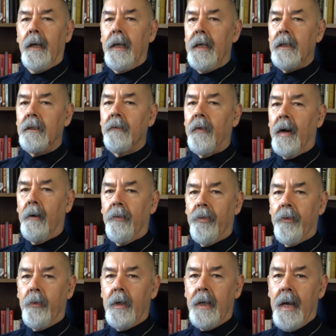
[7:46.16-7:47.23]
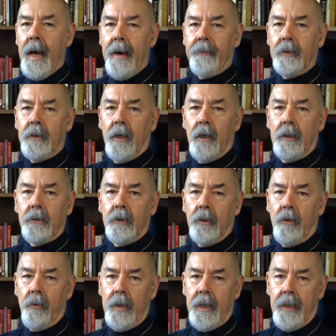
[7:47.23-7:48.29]
Each of our three avatars
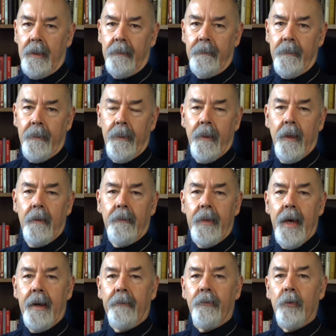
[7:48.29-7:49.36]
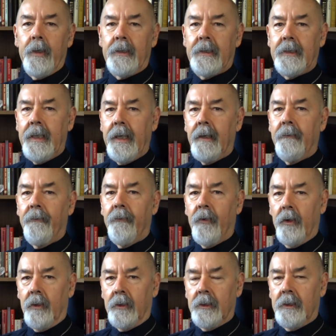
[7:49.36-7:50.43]
agree that if we seek
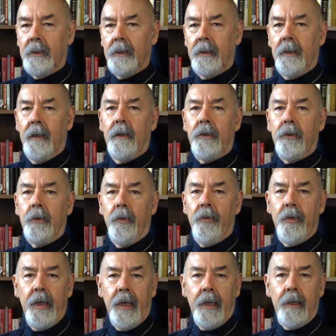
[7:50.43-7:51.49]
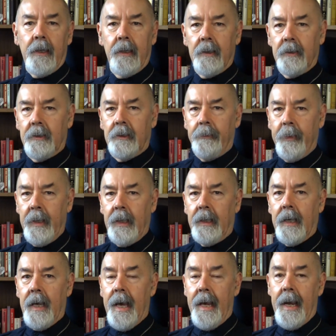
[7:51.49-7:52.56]
first to think, speak,
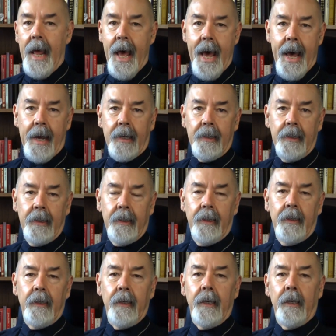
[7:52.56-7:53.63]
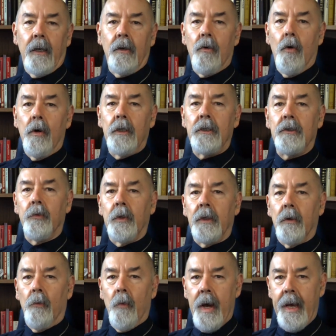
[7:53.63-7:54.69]
and act in accordance with
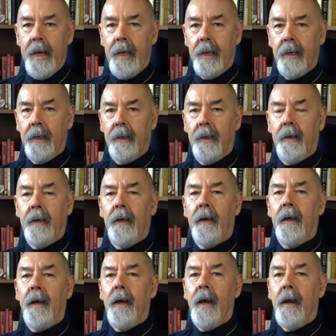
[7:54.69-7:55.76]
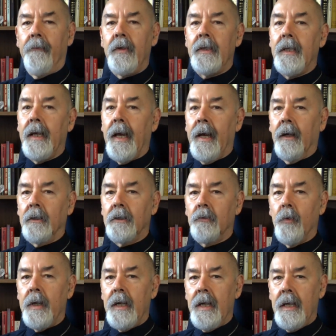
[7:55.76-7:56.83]
the way, everything else
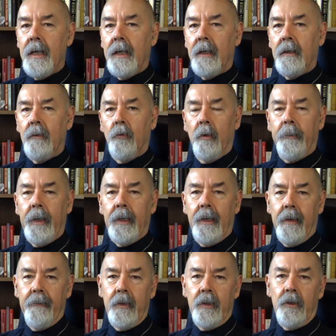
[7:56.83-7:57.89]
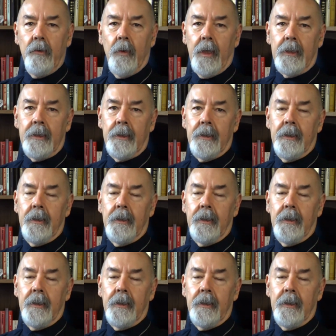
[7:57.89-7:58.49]
we need will be given to us.